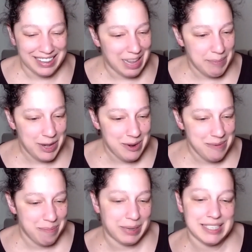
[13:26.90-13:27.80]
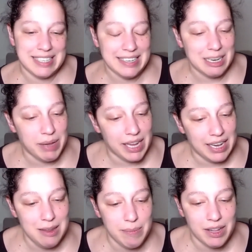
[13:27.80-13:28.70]
Let me know by sending me an
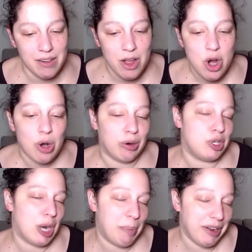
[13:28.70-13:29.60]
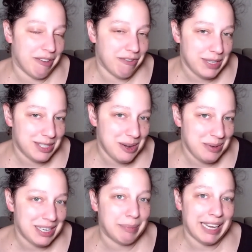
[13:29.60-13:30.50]
email or dropping a voice
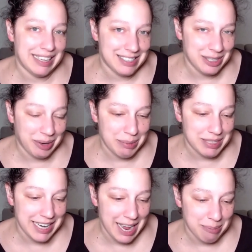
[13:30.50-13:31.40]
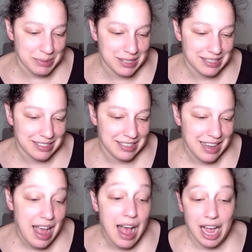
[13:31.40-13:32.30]
note in my Instagram D Ms.
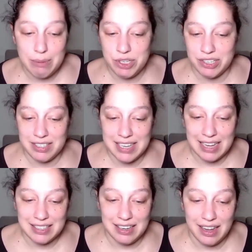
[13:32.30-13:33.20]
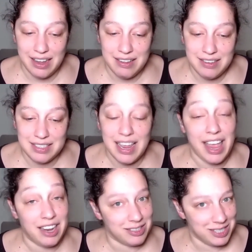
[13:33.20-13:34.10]
I'm Jill Saskin Gales,
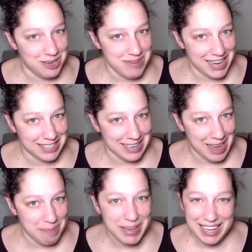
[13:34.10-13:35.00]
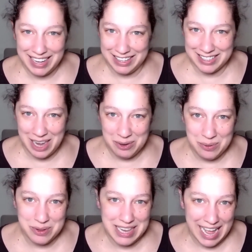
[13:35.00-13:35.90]
and I'll see you next time inside Google